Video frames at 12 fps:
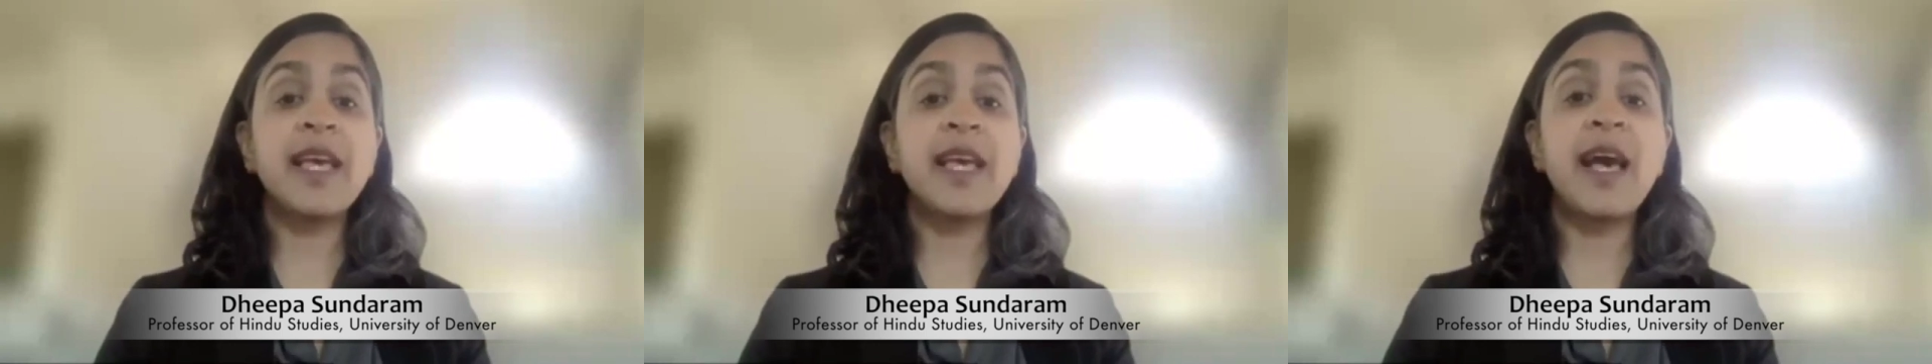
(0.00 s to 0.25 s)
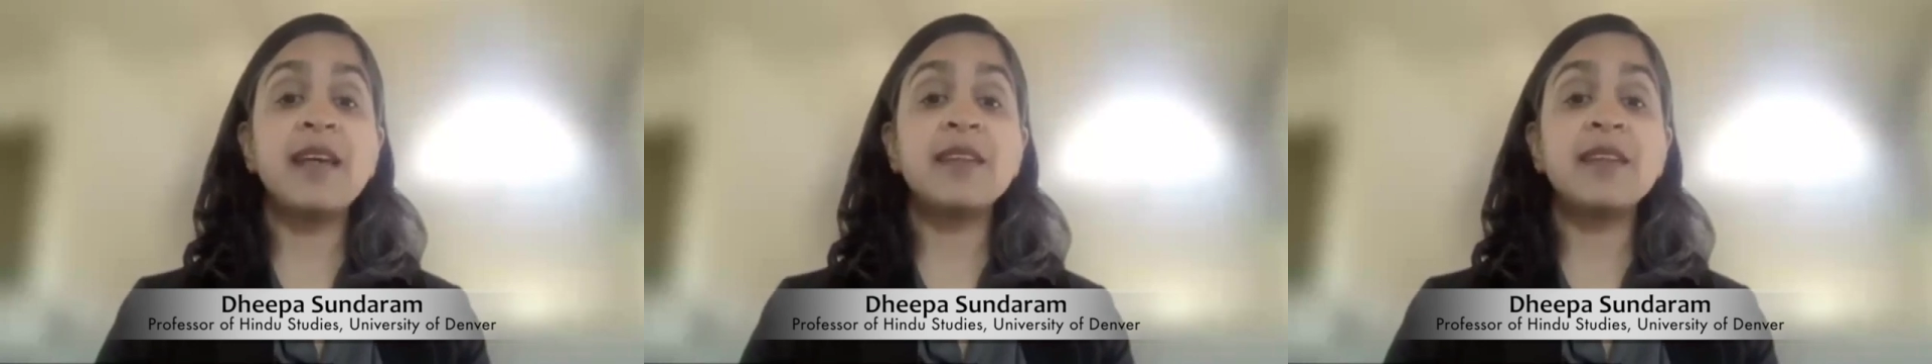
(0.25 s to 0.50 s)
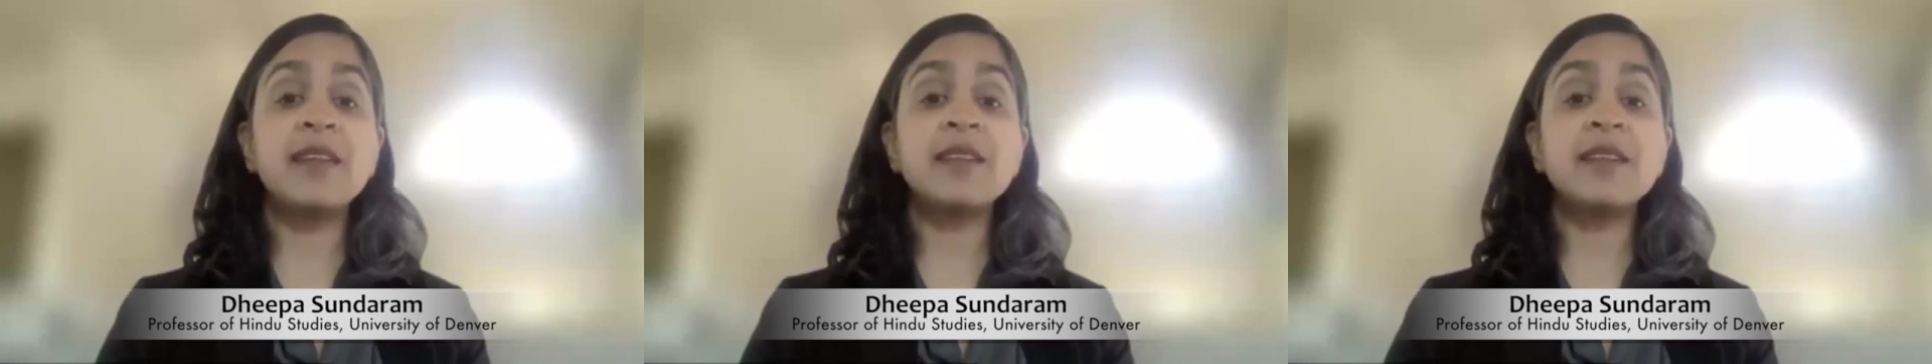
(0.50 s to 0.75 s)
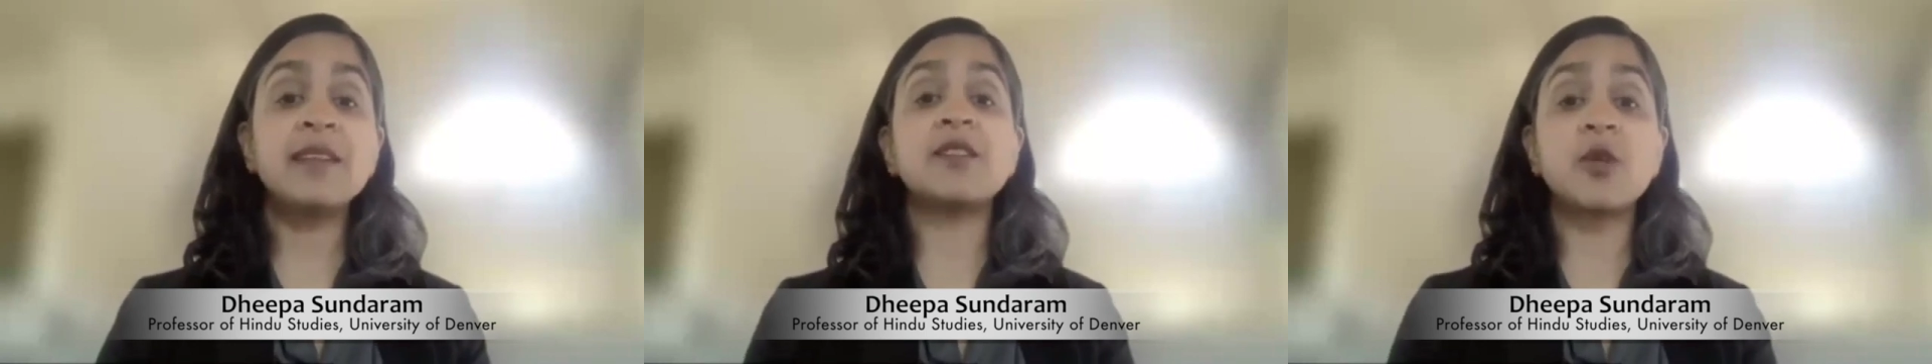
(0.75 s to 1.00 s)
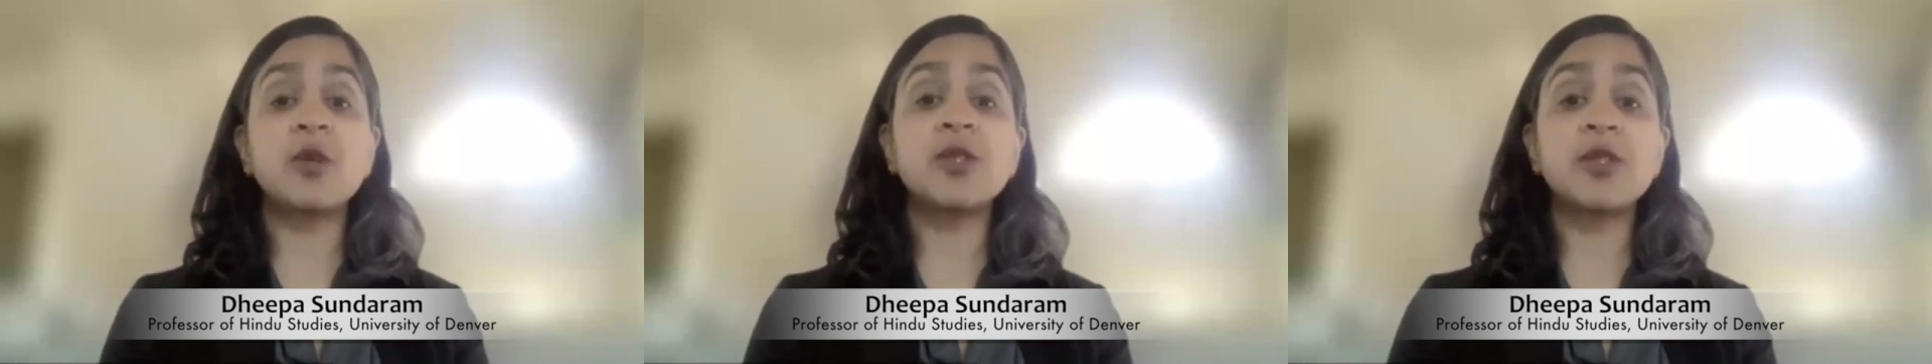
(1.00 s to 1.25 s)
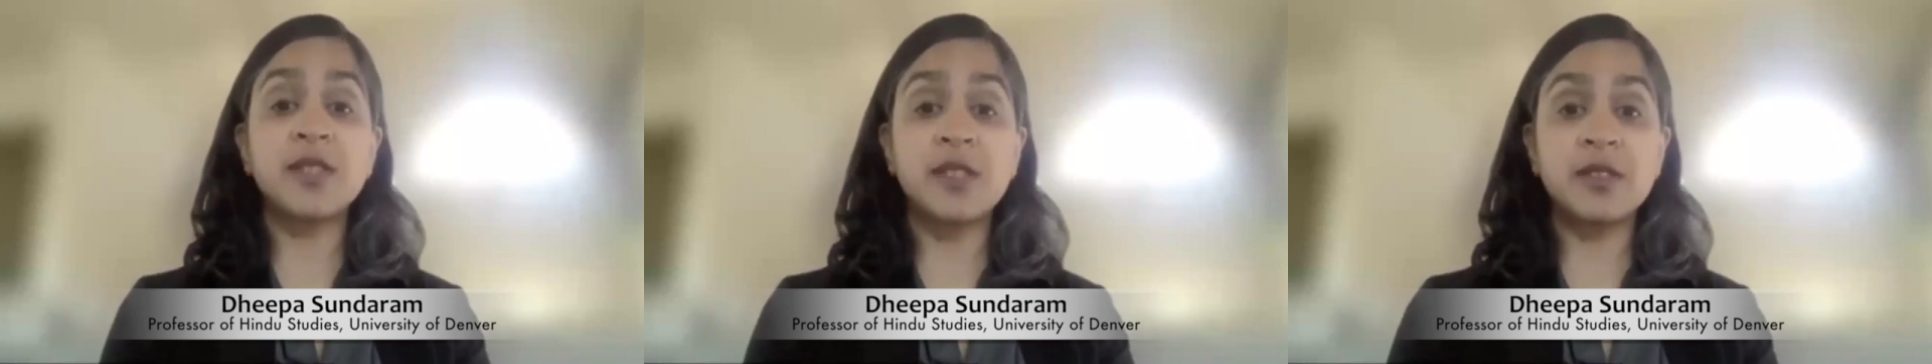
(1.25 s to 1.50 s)
Caste is a
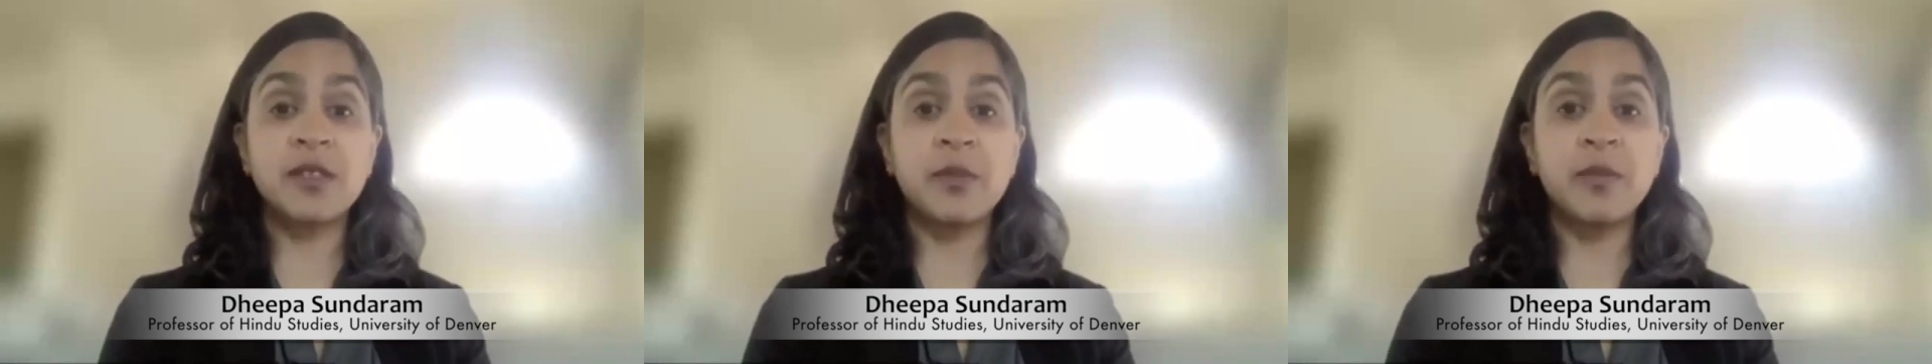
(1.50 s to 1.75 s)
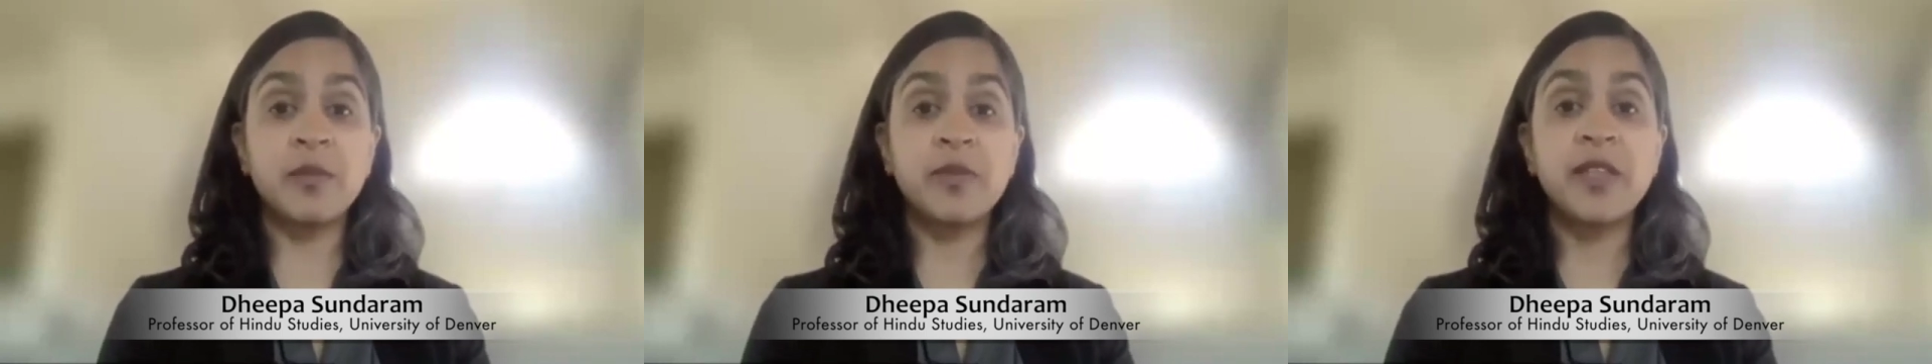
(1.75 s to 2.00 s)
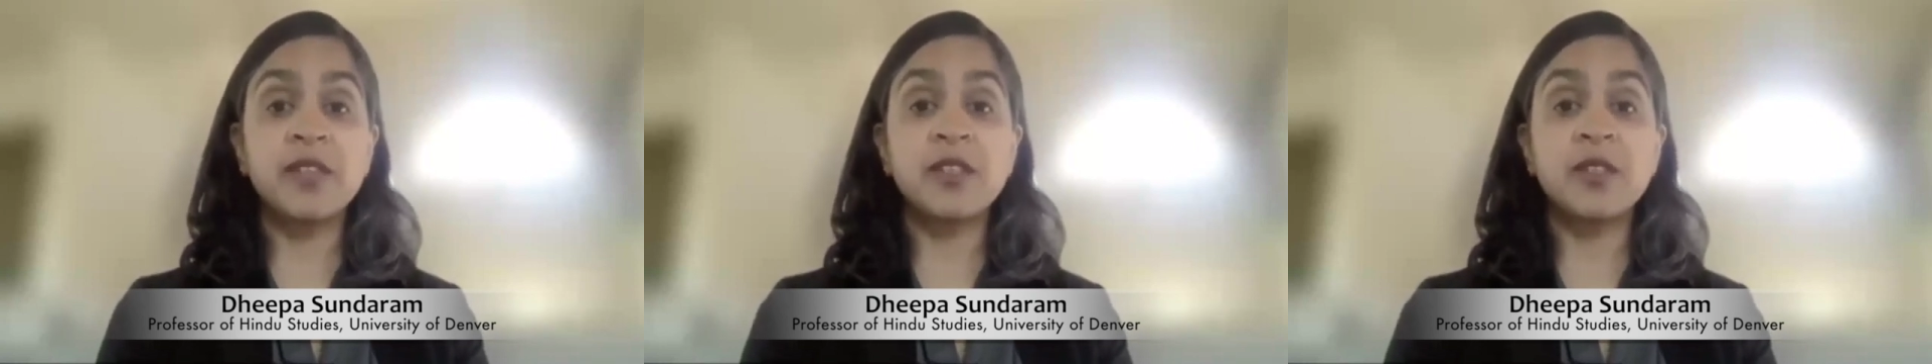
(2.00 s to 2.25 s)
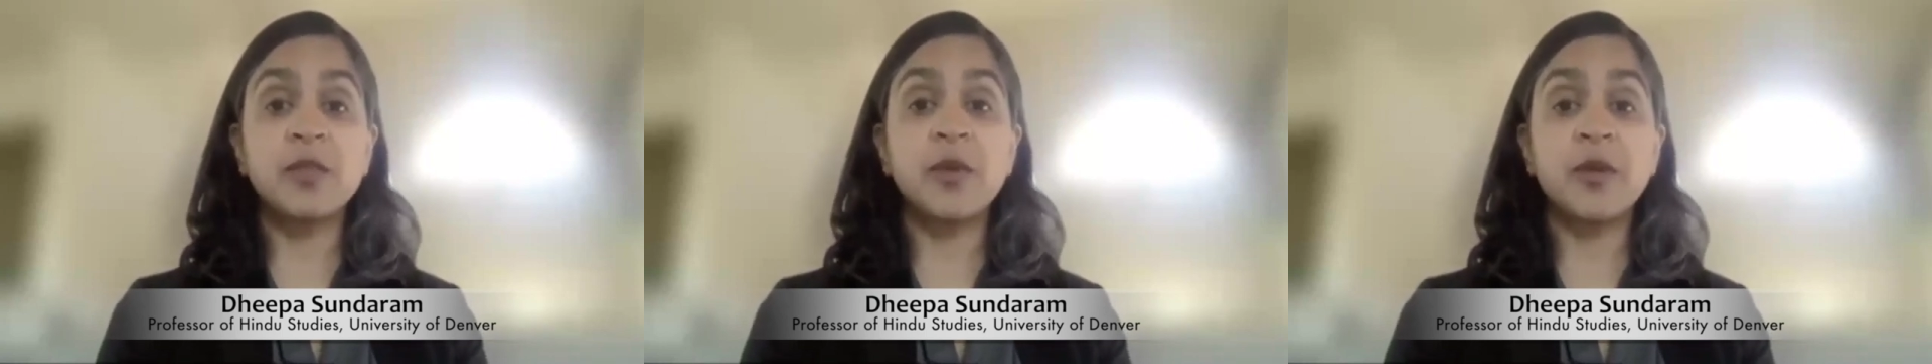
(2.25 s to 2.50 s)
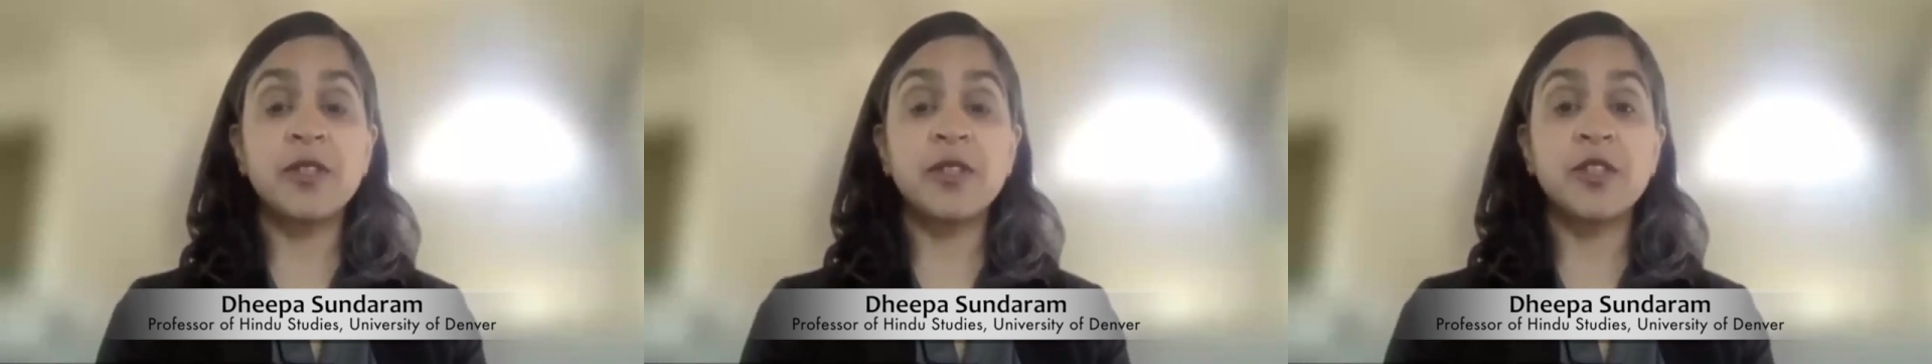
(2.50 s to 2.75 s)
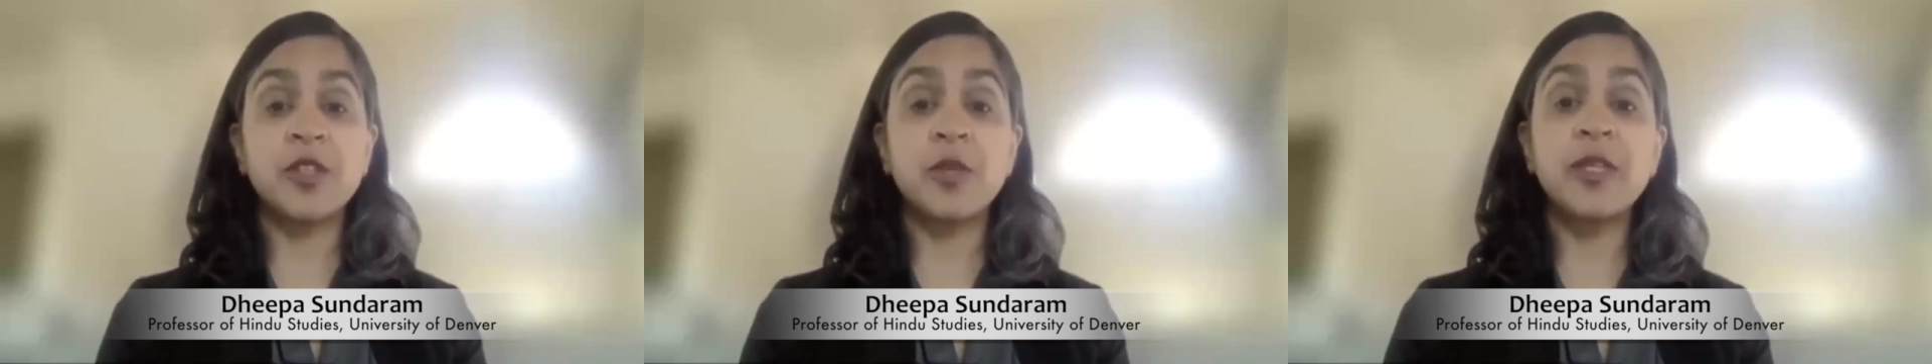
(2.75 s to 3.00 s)
social system that is de
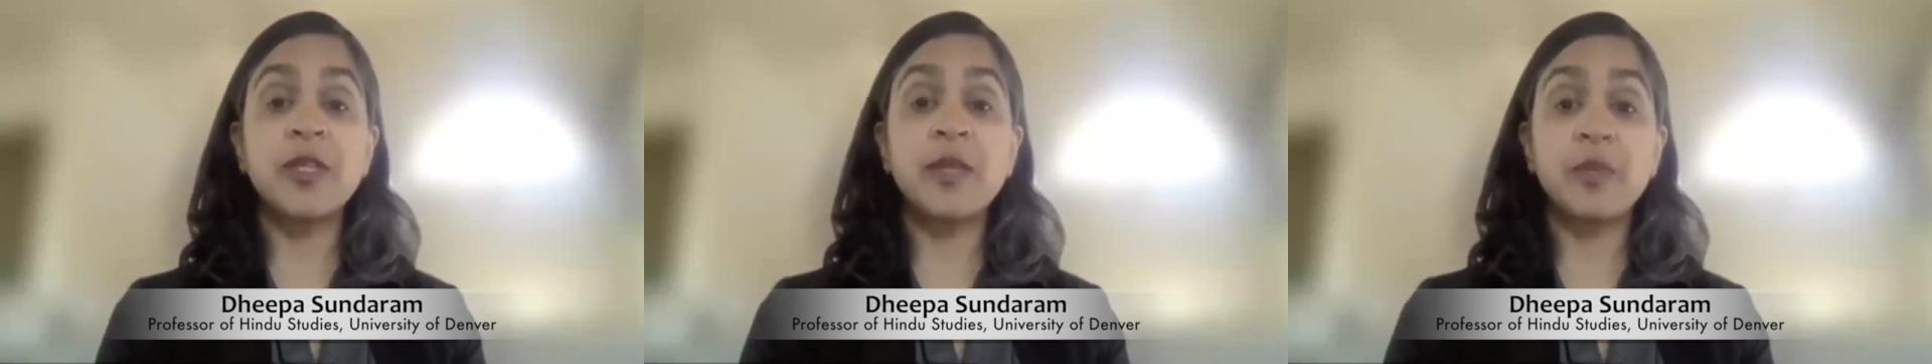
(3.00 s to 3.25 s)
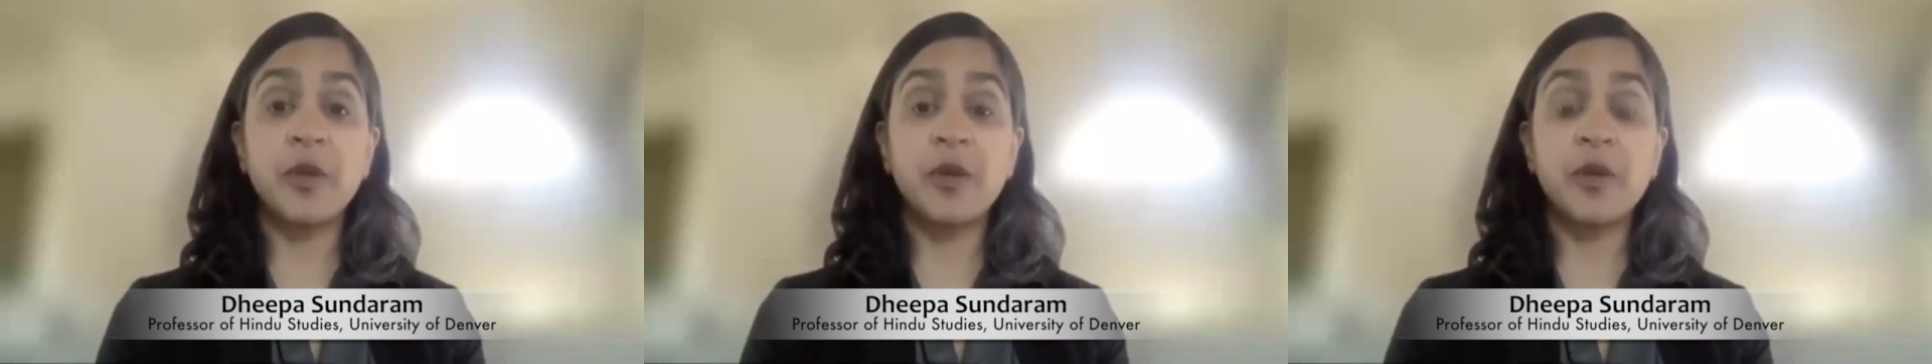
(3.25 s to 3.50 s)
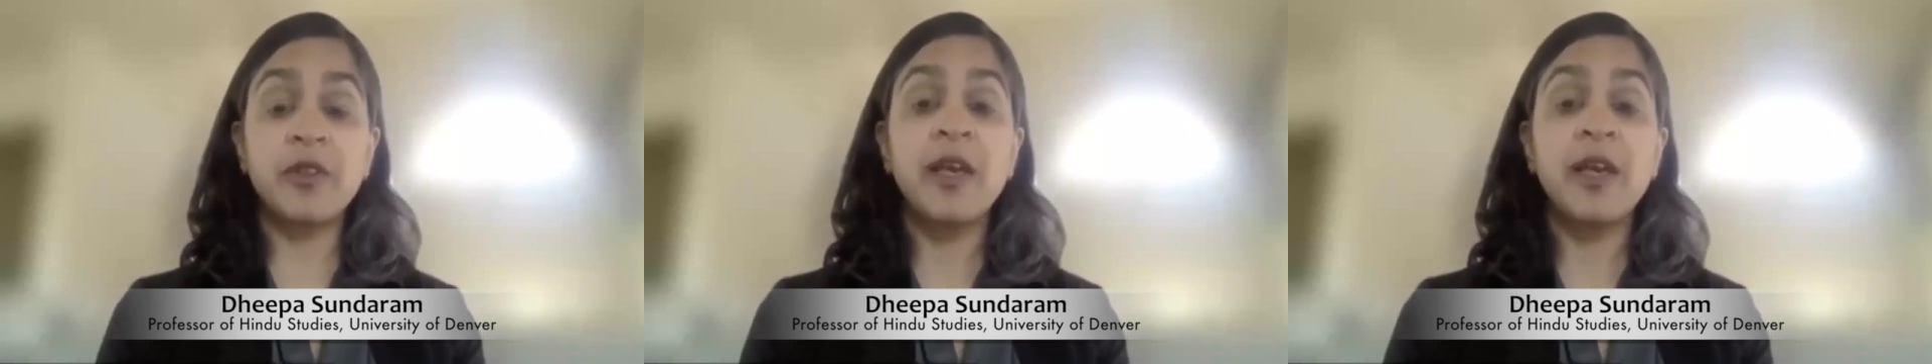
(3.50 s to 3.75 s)
determined at birth